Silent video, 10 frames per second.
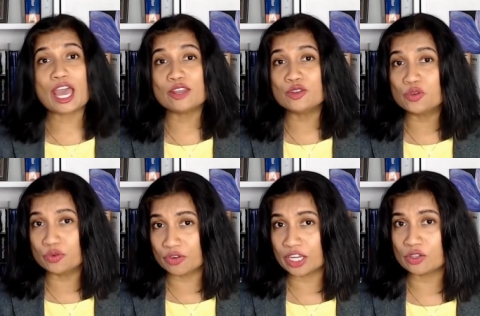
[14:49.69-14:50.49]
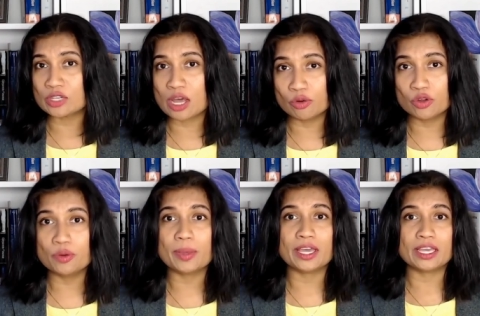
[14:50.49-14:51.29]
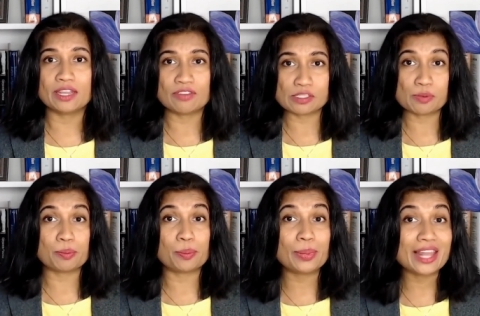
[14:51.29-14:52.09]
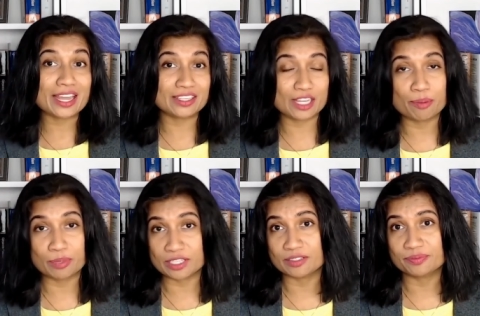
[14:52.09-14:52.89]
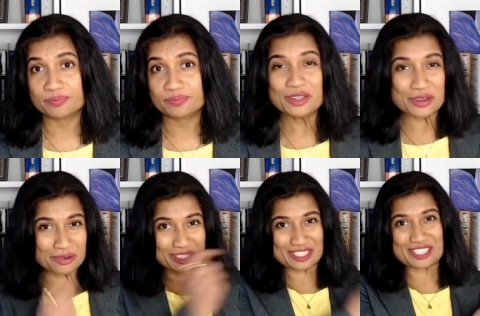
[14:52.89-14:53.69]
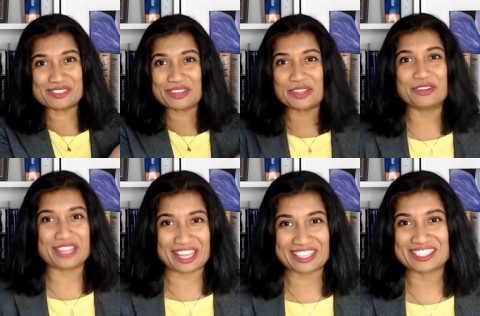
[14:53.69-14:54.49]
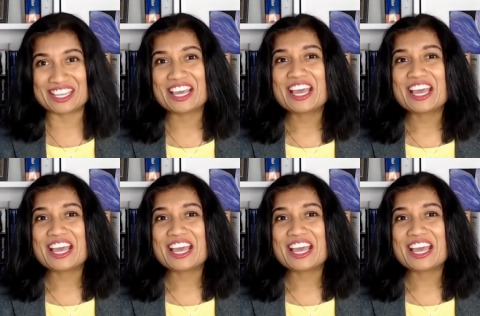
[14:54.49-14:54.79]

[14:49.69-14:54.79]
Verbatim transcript: And don't forget to download my investment plan template. Go watch this video next.